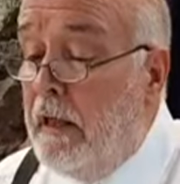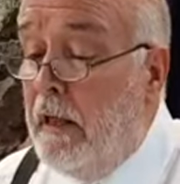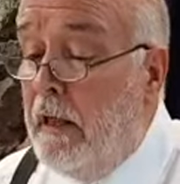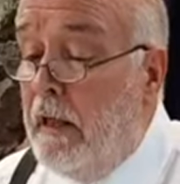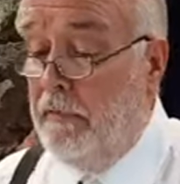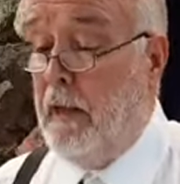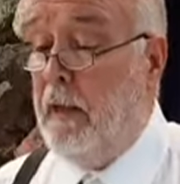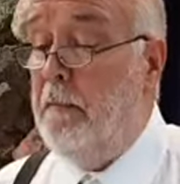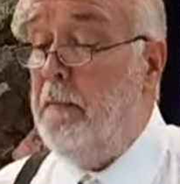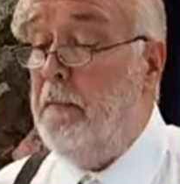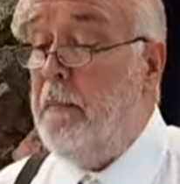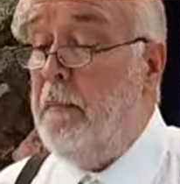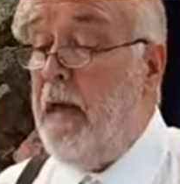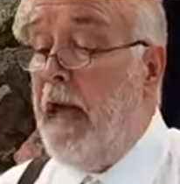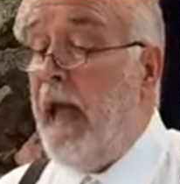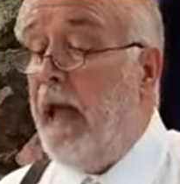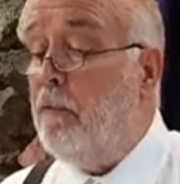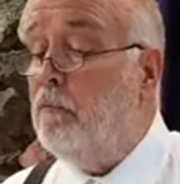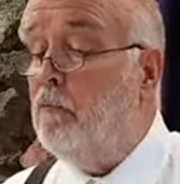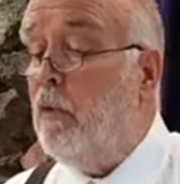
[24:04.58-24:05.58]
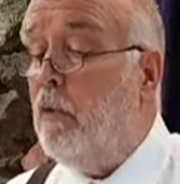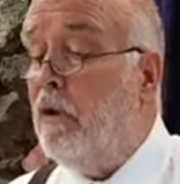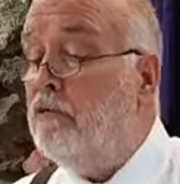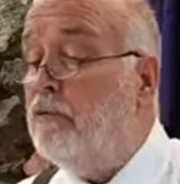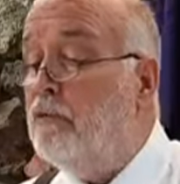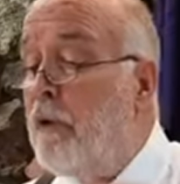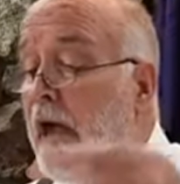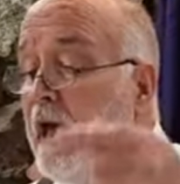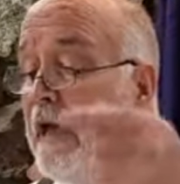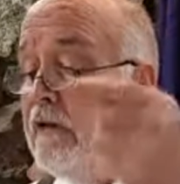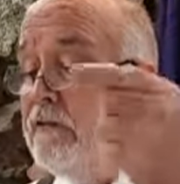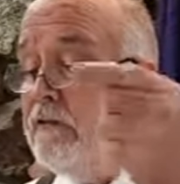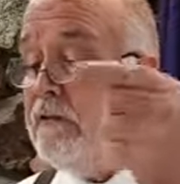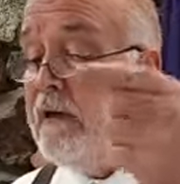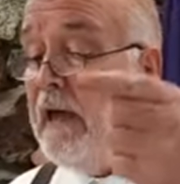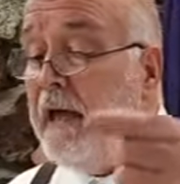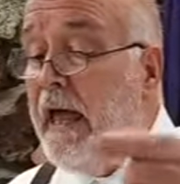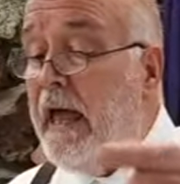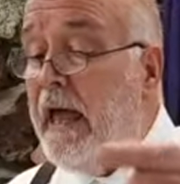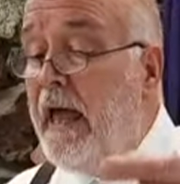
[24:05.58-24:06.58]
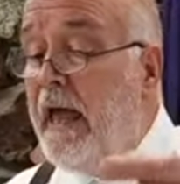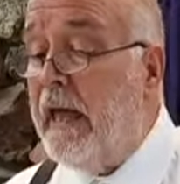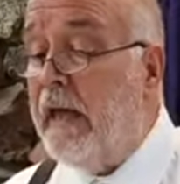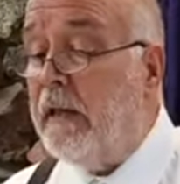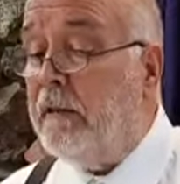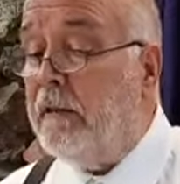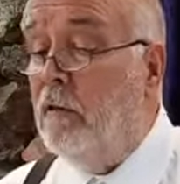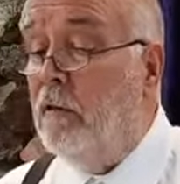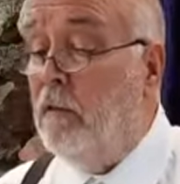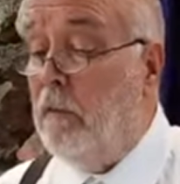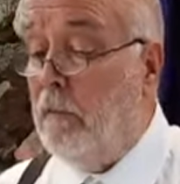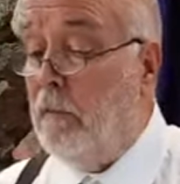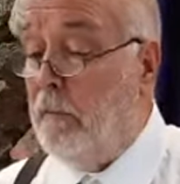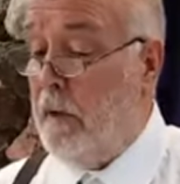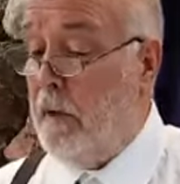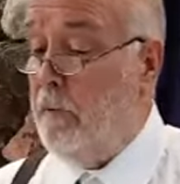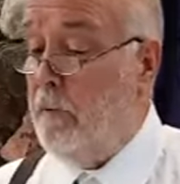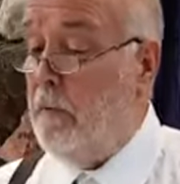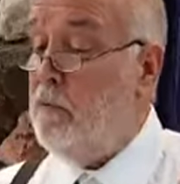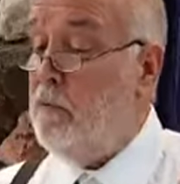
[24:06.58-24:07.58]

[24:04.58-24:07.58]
them and was raised again. Remember,